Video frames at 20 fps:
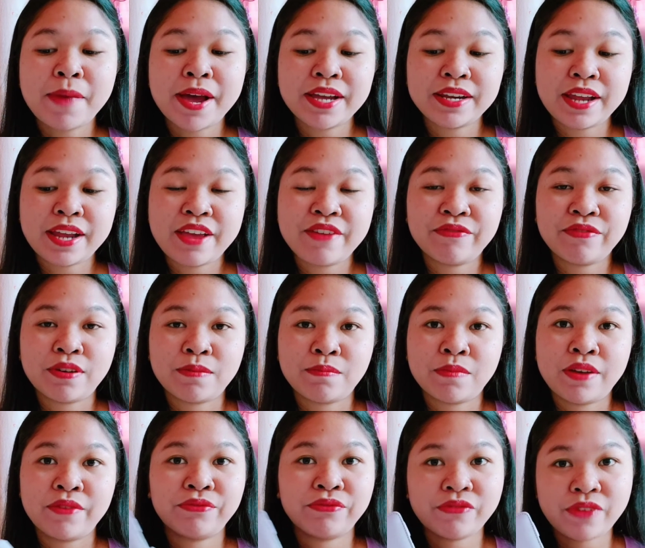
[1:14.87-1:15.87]
my day
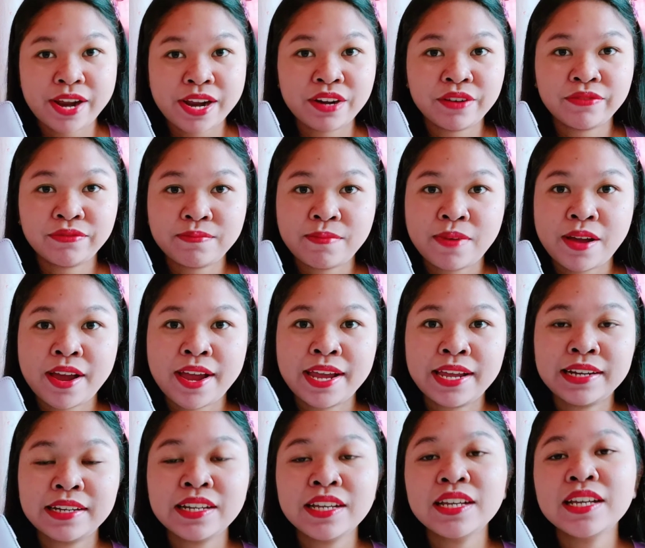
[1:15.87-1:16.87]
from a friend of
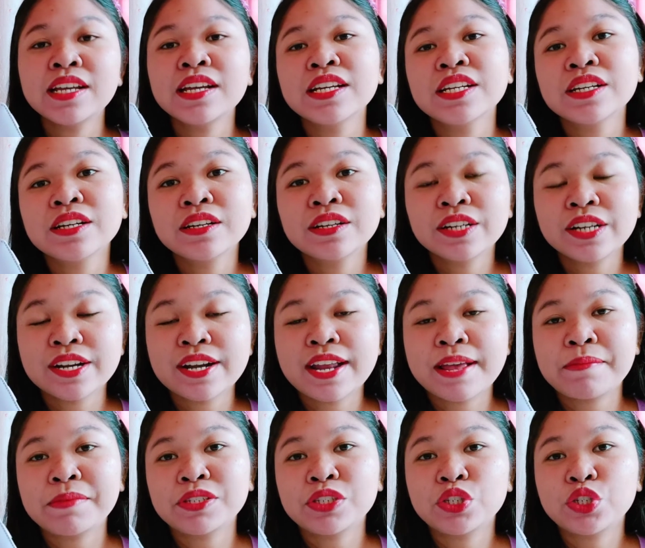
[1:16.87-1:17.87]
mine. Her
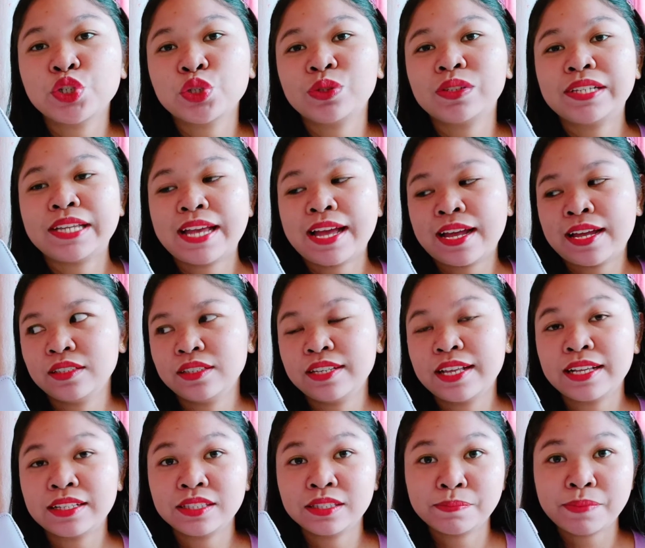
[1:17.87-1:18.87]
name is Julia
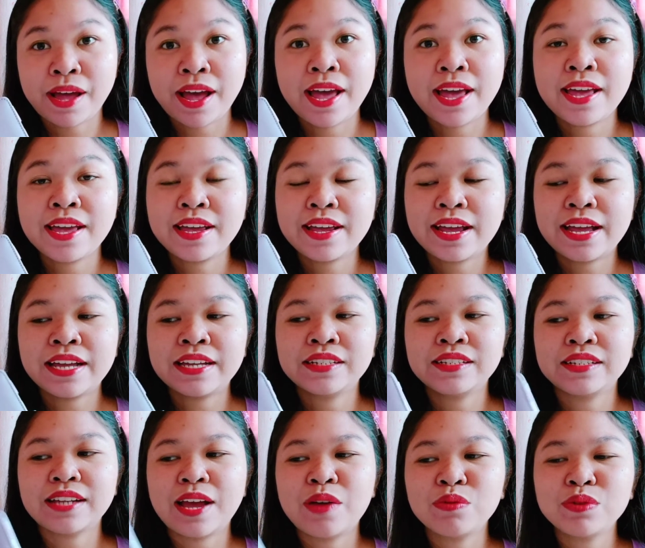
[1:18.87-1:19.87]
Gaspai,
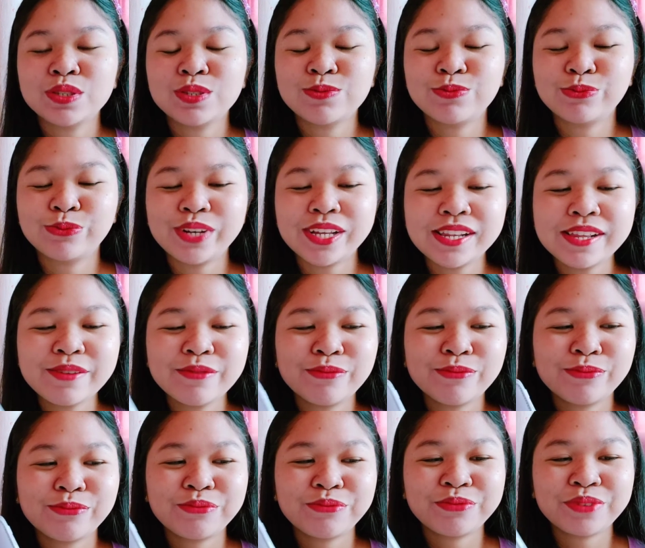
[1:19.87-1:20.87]
and I was really,
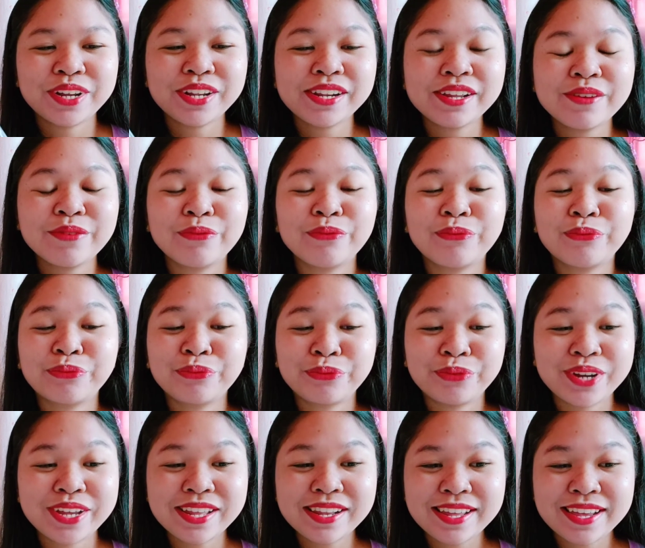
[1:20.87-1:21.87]
really,
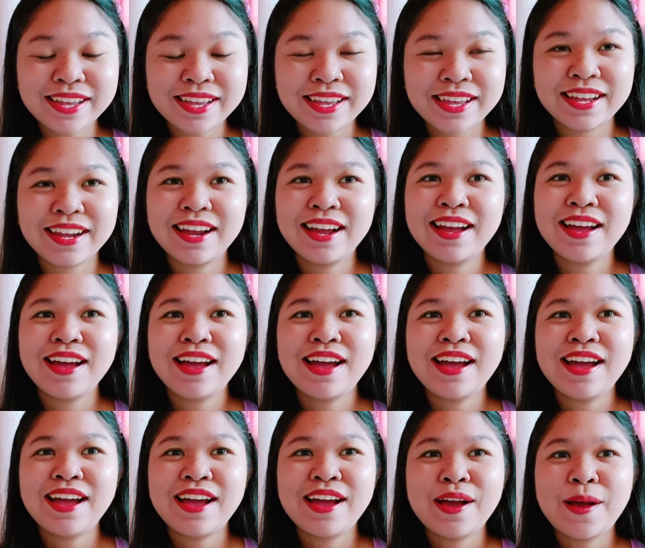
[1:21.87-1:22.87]
really
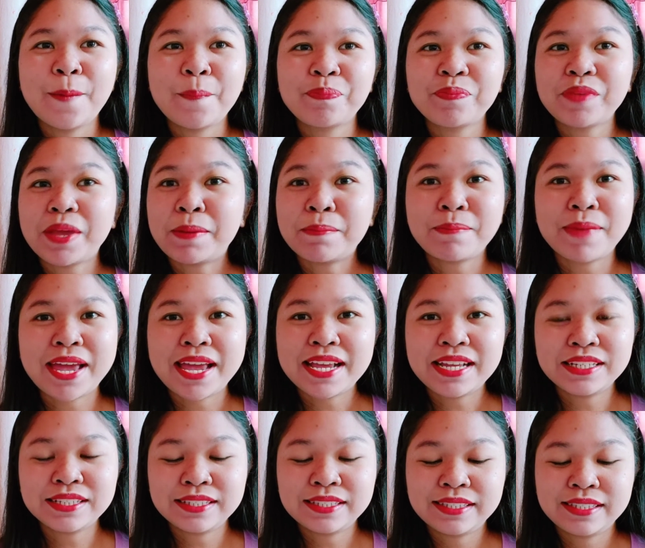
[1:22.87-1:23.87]

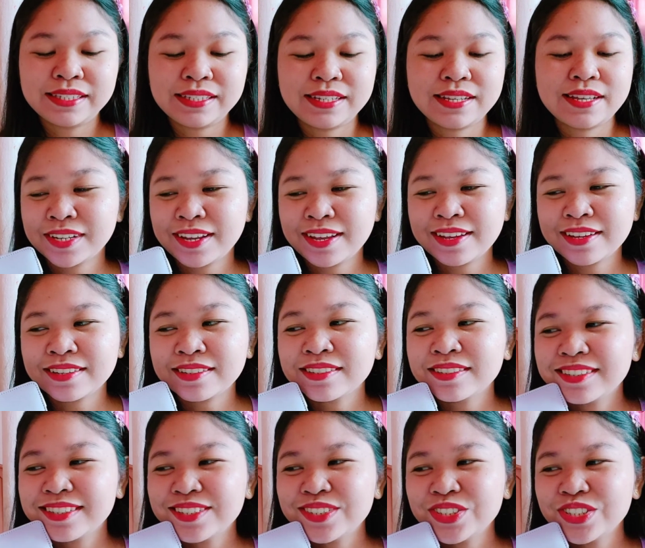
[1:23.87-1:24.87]
amazed,
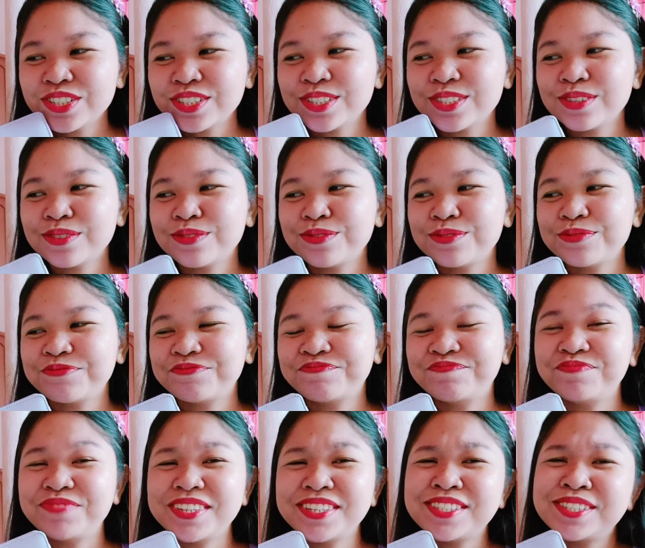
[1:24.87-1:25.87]
and it's just so,
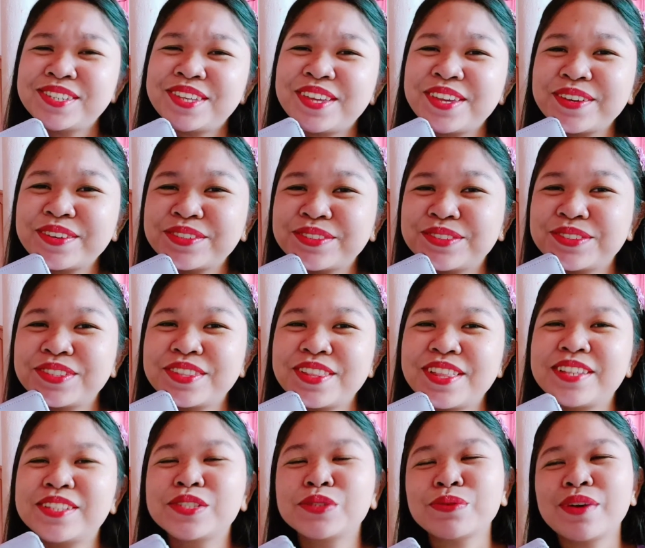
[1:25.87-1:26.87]
it's
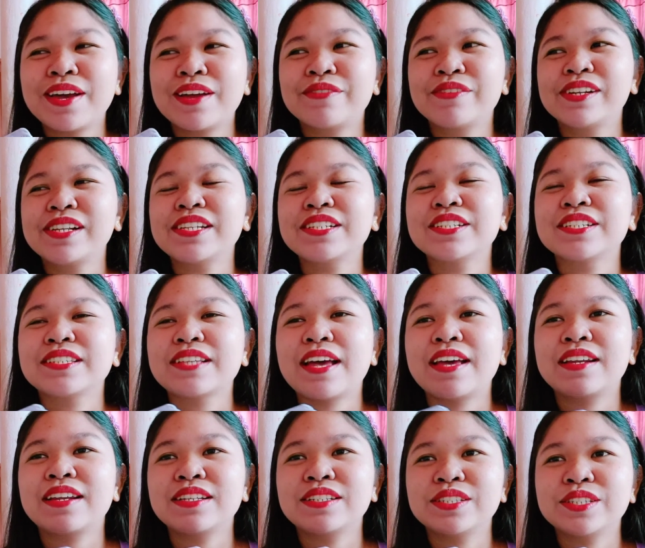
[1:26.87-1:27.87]
cute. That's why I really
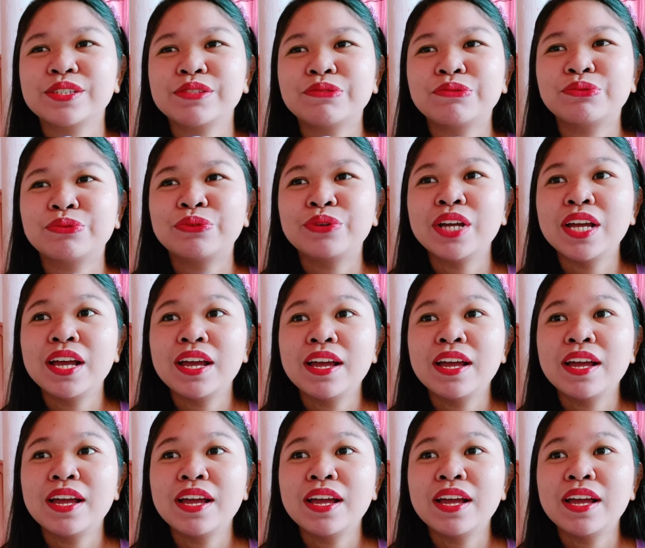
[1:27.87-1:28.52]
decided to